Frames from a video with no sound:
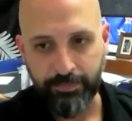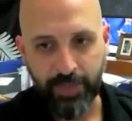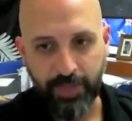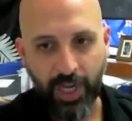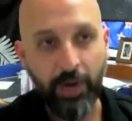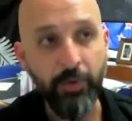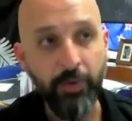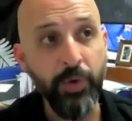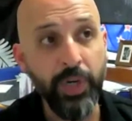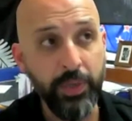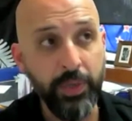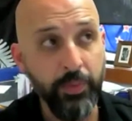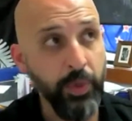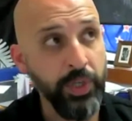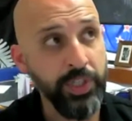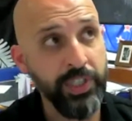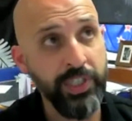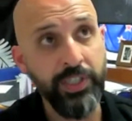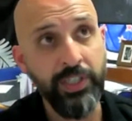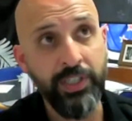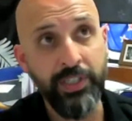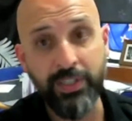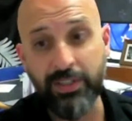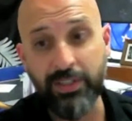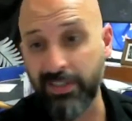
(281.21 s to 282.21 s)
I really wanted
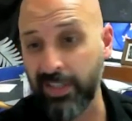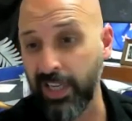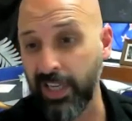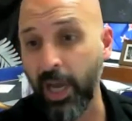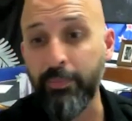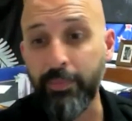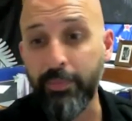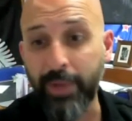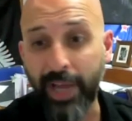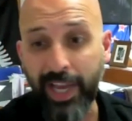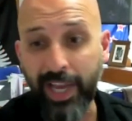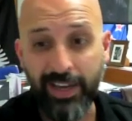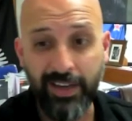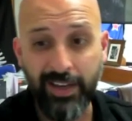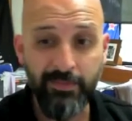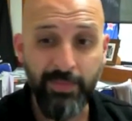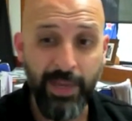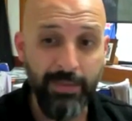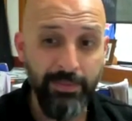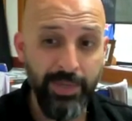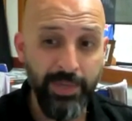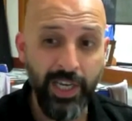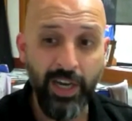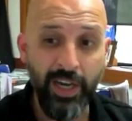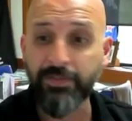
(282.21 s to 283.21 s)
to come back
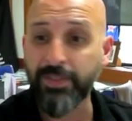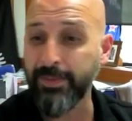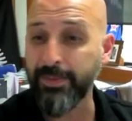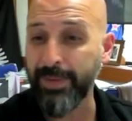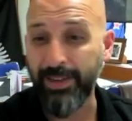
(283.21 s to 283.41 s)
maybe after